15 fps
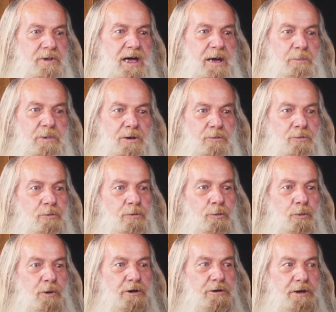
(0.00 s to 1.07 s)
I've been with
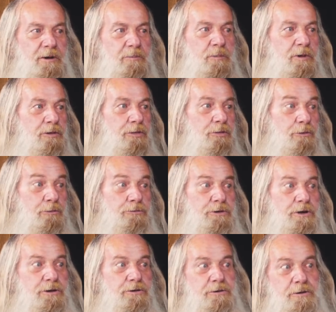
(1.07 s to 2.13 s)
one company
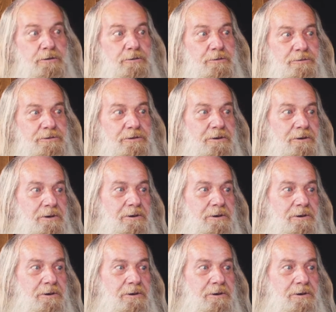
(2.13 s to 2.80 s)
thirteen years.